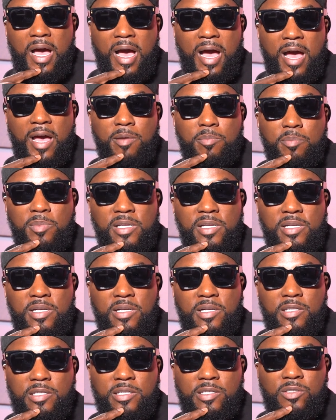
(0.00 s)
I
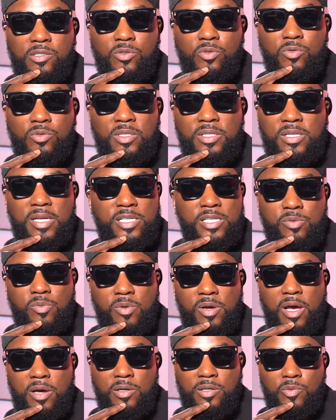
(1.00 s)
immediately knew that that's
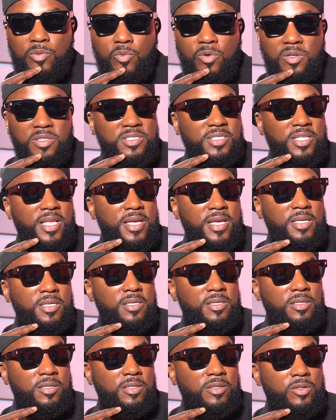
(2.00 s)
where I didn't want to stay.
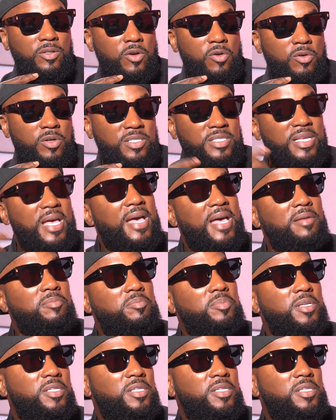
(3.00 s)
You know, because I had